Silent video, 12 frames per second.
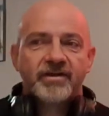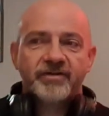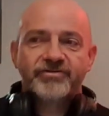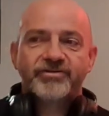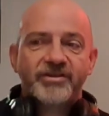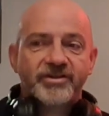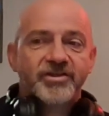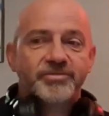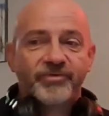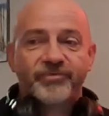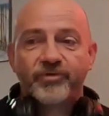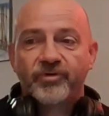I've said this
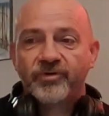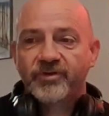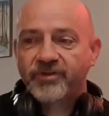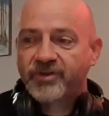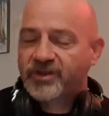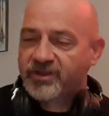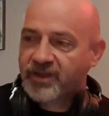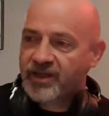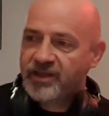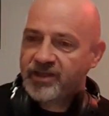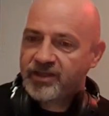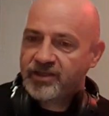before, that
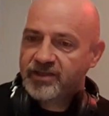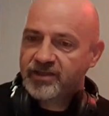they